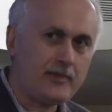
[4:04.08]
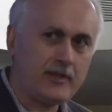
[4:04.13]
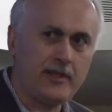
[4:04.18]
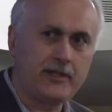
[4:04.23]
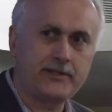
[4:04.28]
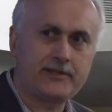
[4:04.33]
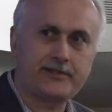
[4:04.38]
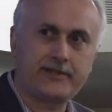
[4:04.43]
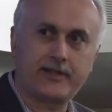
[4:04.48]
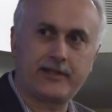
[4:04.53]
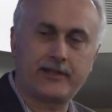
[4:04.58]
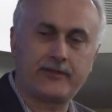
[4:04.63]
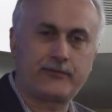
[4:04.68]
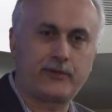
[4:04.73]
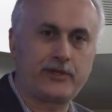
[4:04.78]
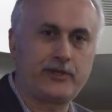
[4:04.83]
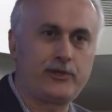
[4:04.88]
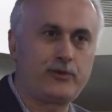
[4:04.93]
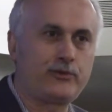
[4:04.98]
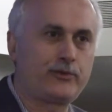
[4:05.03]
It's
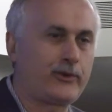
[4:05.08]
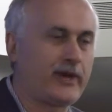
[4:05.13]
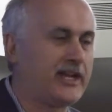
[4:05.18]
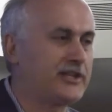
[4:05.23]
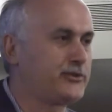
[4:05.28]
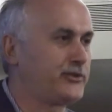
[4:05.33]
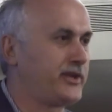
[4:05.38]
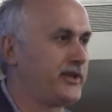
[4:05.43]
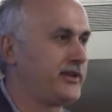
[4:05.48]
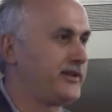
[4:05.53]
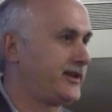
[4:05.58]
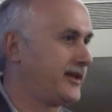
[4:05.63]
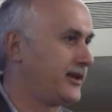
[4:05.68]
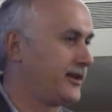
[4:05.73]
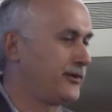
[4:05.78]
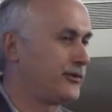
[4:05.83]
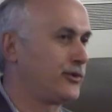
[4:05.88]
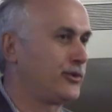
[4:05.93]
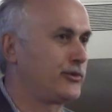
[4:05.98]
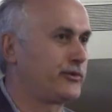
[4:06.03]
when you graduate,
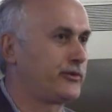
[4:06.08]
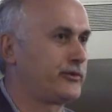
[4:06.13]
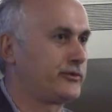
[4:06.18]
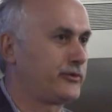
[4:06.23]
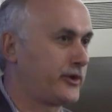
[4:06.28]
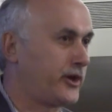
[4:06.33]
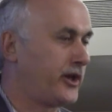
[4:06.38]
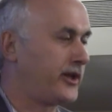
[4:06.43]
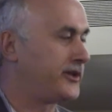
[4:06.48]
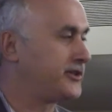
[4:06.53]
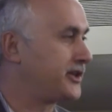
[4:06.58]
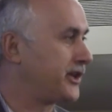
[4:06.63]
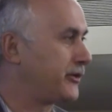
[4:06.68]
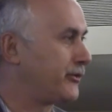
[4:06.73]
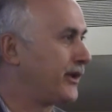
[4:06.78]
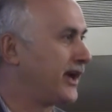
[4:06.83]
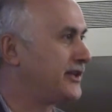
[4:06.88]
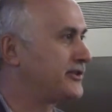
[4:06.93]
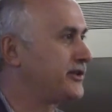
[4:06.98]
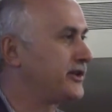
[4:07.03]
go to college
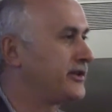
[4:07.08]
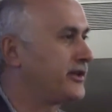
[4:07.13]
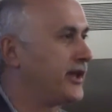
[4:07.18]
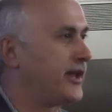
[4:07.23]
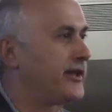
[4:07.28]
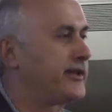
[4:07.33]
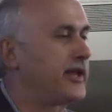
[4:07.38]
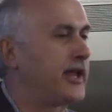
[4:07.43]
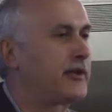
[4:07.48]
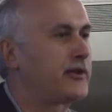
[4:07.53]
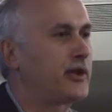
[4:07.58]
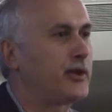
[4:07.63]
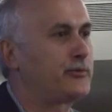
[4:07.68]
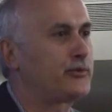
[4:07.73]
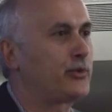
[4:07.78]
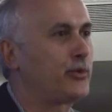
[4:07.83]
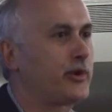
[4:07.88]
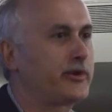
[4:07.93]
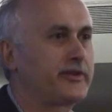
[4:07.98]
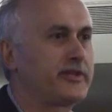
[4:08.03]
and graduate and
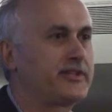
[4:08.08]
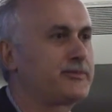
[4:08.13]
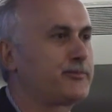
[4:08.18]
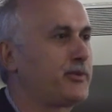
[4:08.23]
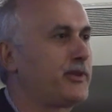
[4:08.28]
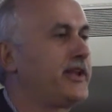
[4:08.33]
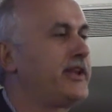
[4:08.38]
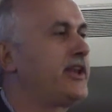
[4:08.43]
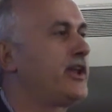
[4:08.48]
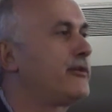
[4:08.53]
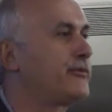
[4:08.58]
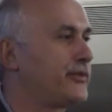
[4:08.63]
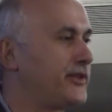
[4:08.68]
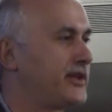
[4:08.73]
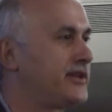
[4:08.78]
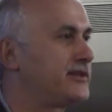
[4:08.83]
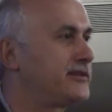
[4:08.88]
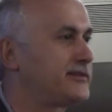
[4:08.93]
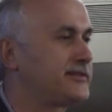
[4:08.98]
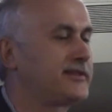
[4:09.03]
come to work, there's plenty of
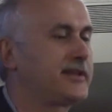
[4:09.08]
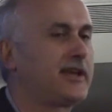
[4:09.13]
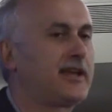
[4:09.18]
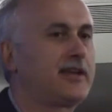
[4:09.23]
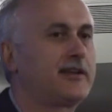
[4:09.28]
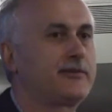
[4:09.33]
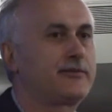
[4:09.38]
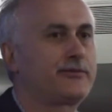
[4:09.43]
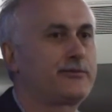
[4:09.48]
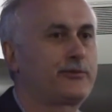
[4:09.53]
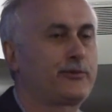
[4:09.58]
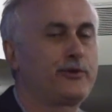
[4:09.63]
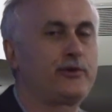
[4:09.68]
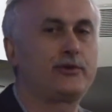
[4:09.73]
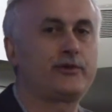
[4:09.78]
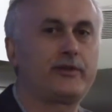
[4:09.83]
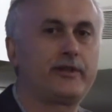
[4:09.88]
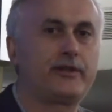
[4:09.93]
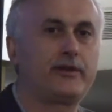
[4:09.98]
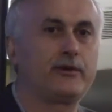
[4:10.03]
things for
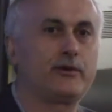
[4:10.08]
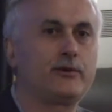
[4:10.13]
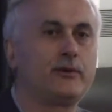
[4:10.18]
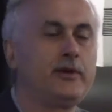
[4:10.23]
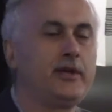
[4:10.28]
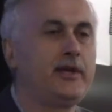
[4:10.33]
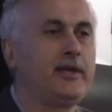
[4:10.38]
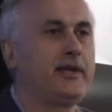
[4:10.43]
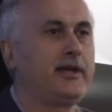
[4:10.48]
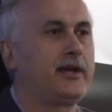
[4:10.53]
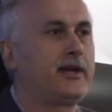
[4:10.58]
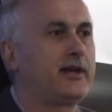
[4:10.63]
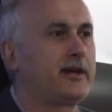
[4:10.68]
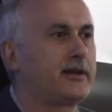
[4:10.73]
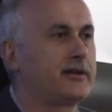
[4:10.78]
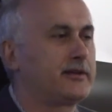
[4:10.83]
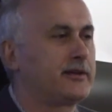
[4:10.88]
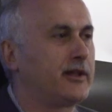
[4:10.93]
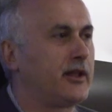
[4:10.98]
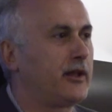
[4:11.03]
you to do.
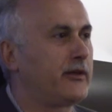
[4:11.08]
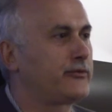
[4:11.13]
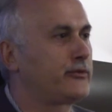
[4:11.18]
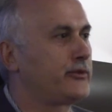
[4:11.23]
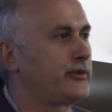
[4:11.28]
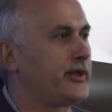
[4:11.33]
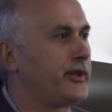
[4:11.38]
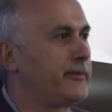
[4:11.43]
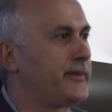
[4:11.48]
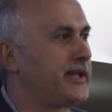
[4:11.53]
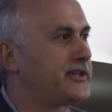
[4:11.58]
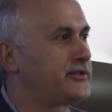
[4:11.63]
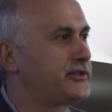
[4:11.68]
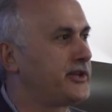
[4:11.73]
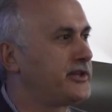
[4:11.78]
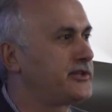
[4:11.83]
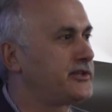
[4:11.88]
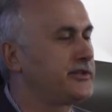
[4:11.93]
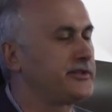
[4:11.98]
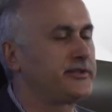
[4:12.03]
A lot of good
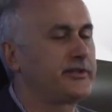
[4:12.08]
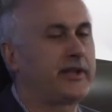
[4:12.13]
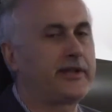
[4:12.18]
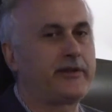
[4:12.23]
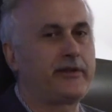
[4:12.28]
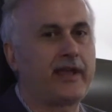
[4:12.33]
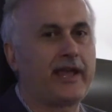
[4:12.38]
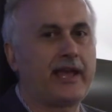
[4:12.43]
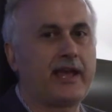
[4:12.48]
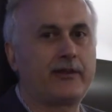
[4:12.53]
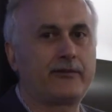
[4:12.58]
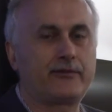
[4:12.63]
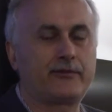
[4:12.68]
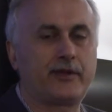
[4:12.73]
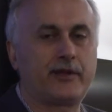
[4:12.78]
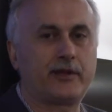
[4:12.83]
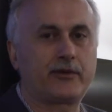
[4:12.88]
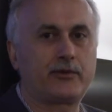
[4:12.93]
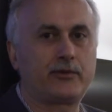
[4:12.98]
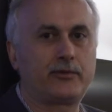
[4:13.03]
imaginations that you have
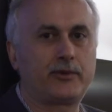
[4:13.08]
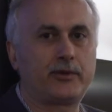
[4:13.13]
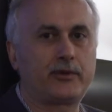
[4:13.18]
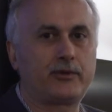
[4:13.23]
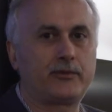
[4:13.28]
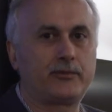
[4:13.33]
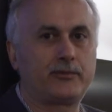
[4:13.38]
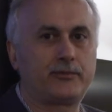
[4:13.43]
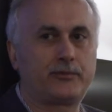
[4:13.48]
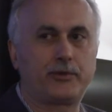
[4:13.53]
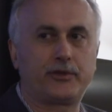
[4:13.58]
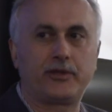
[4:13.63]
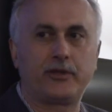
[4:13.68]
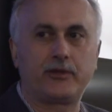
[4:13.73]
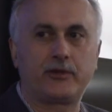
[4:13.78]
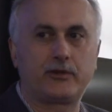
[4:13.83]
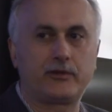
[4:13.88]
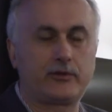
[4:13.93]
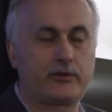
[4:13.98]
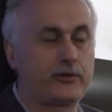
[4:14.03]
can be put
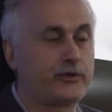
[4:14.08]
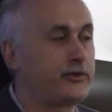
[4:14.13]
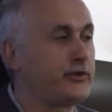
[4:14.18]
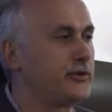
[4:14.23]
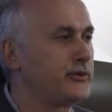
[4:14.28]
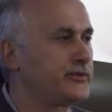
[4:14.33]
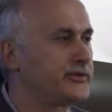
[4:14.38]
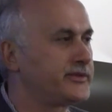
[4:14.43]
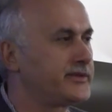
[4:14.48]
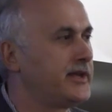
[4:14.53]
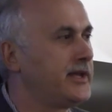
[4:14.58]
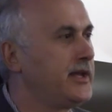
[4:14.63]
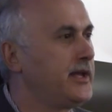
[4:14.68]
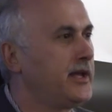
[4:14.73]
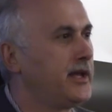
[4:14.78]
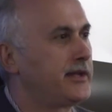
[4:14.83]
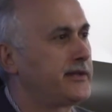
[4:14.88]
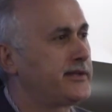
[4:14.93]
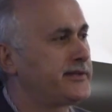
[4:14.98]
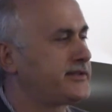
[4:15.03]
in good use.
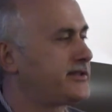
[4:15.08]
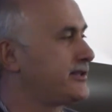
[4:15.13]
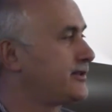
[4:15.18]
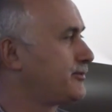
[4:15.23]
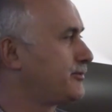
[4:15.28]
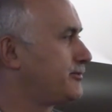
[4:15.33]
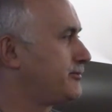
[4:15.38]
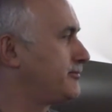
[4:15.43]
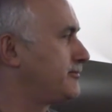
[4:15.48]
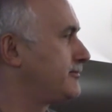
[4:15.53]
This is